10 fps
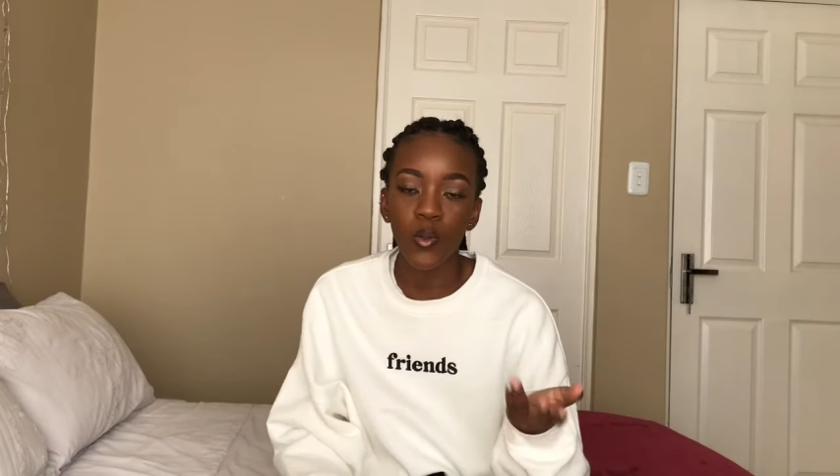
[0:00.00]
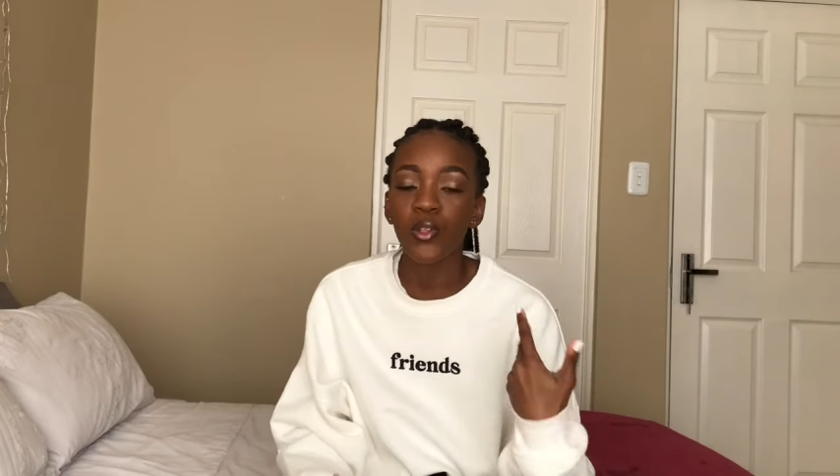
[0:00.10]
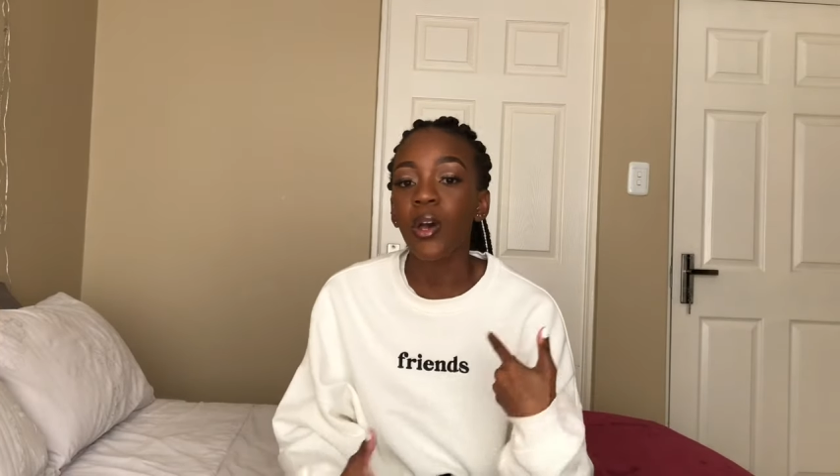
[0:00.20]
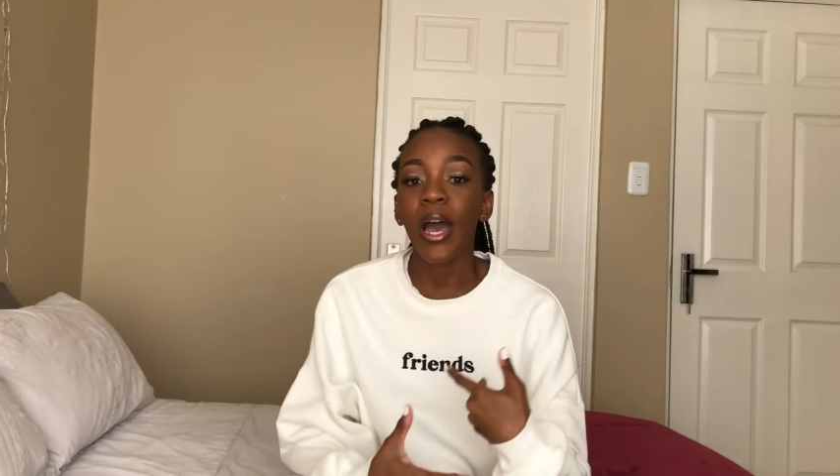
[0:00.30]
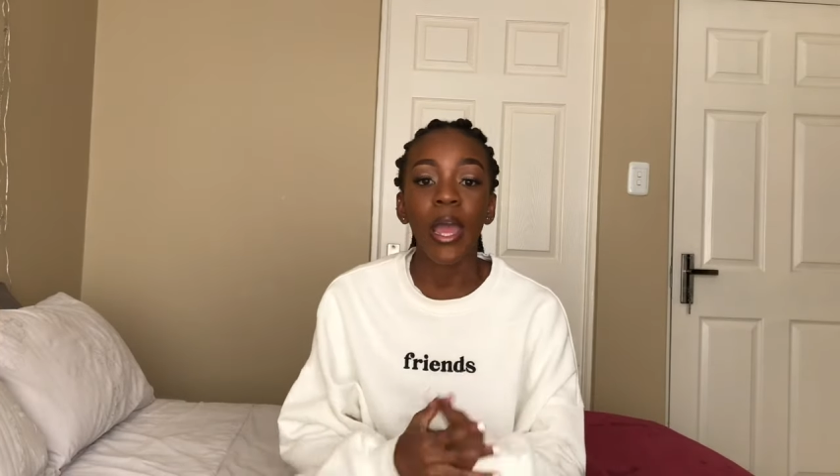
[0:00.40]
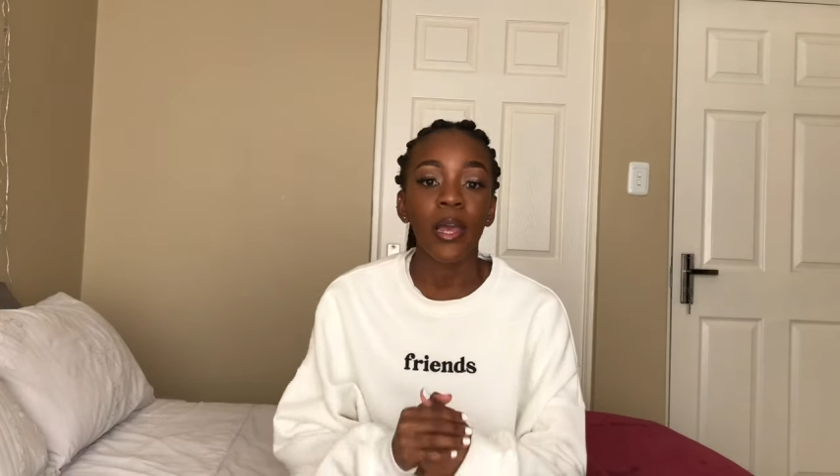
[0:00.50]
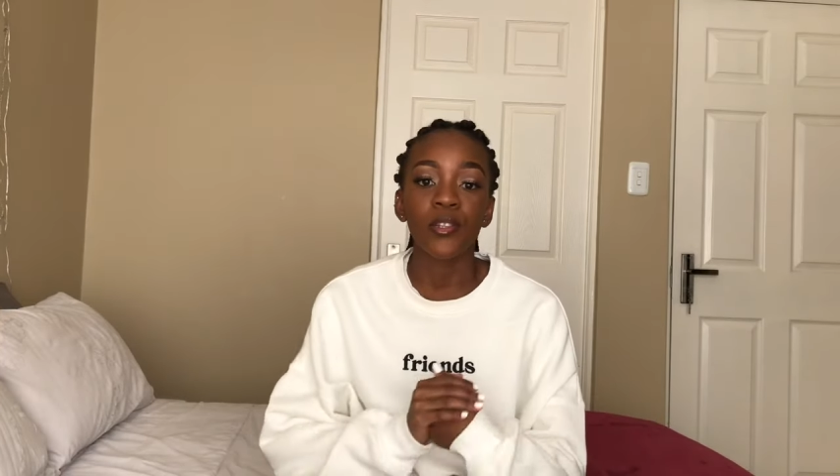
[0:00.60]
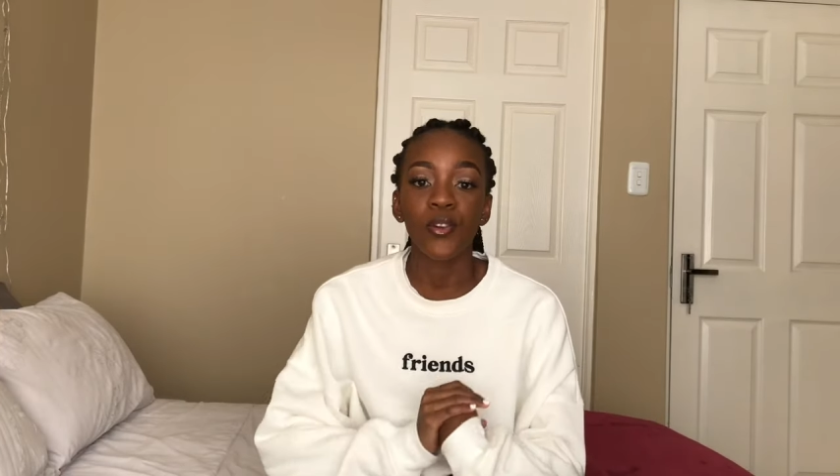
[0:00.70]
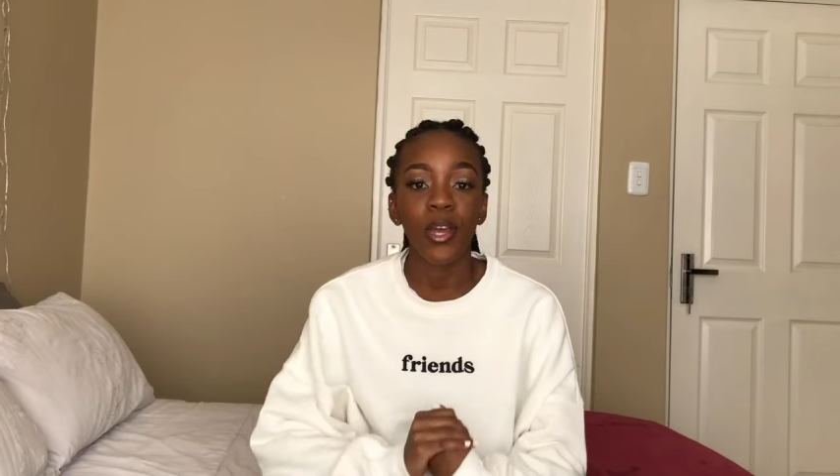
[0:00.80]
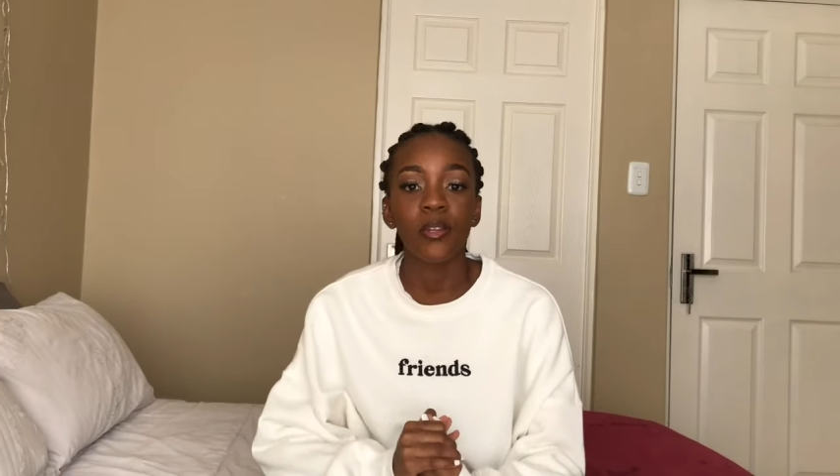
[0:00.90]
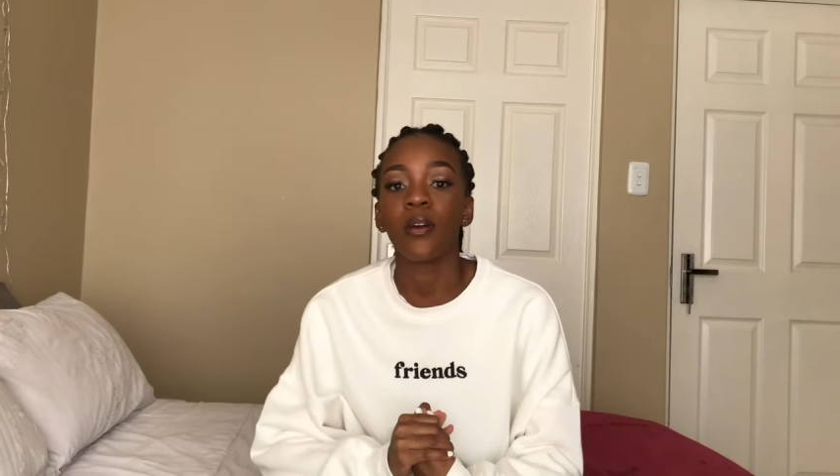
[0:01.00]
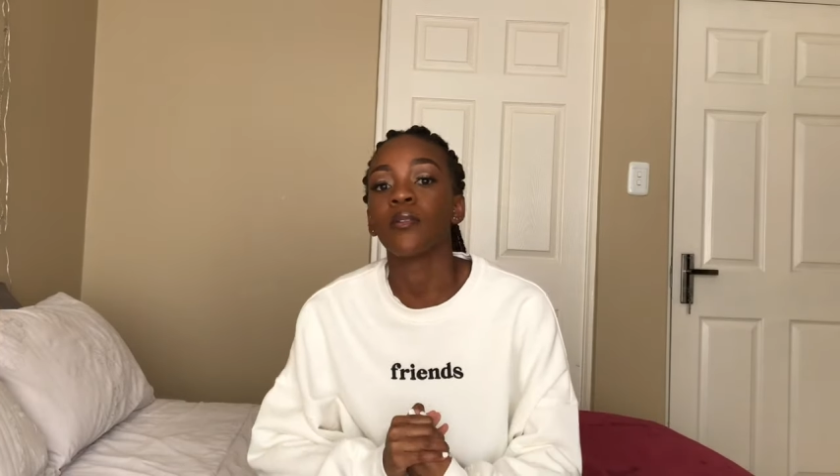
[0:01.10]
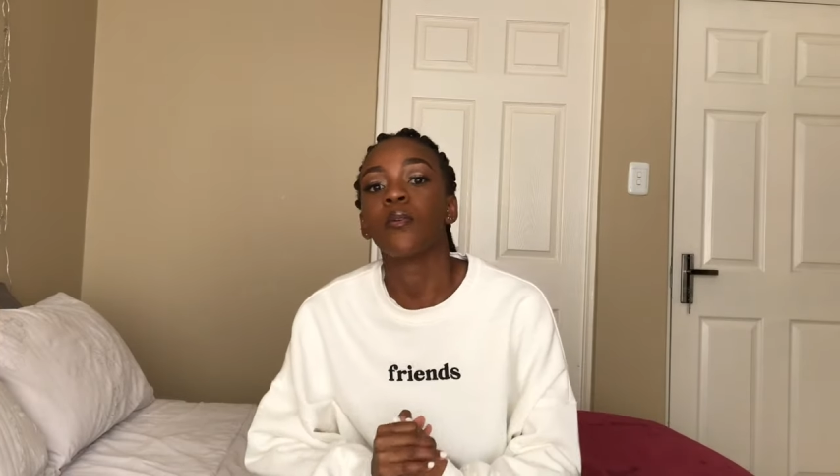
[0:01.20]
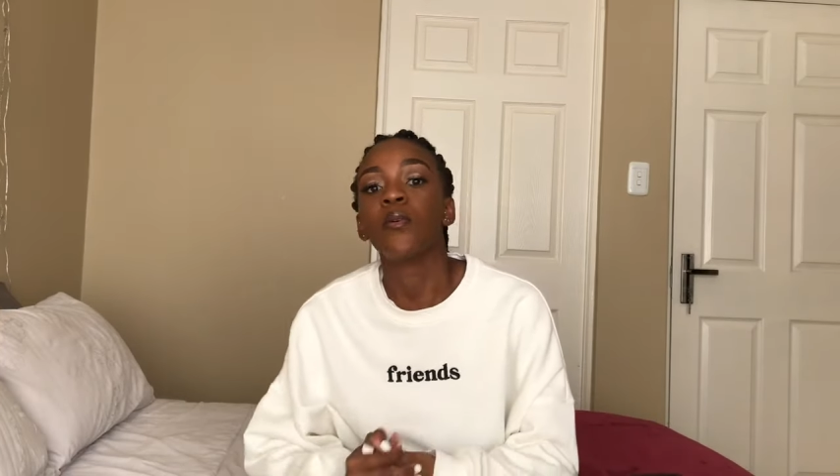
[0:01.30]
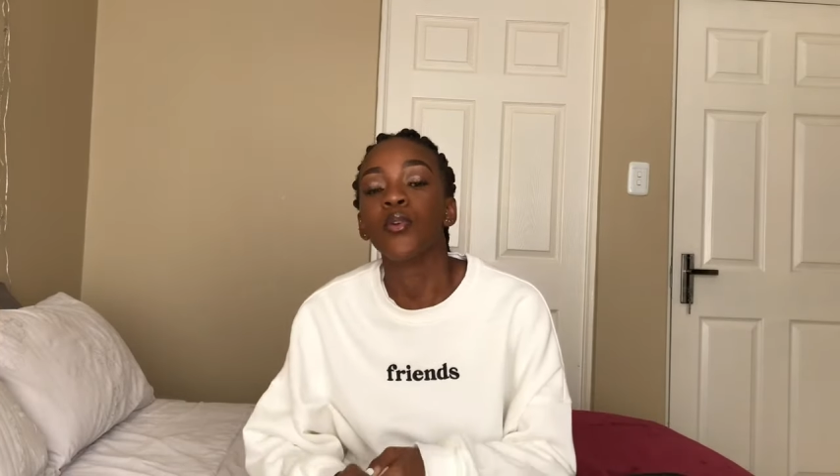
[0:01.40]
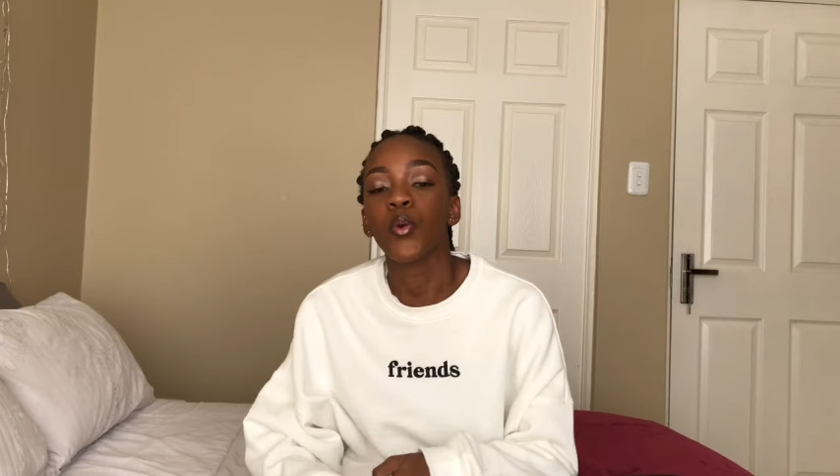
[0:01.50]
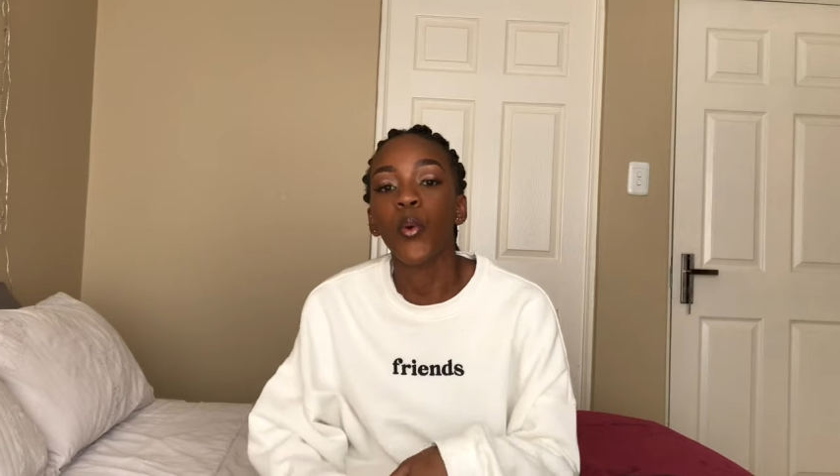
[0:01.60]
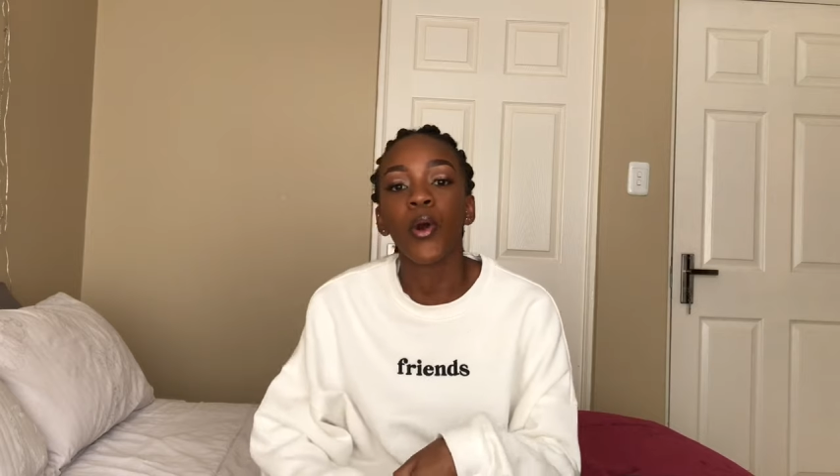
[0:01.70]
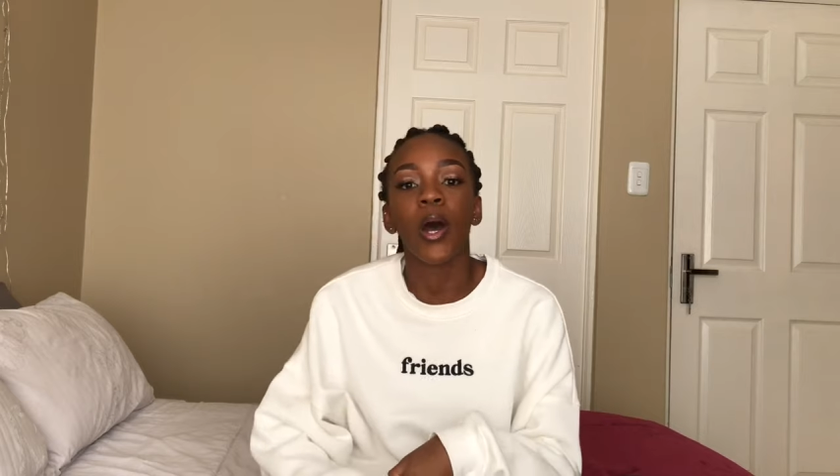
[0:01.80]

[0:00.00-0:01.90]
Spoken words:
so I had to write down all your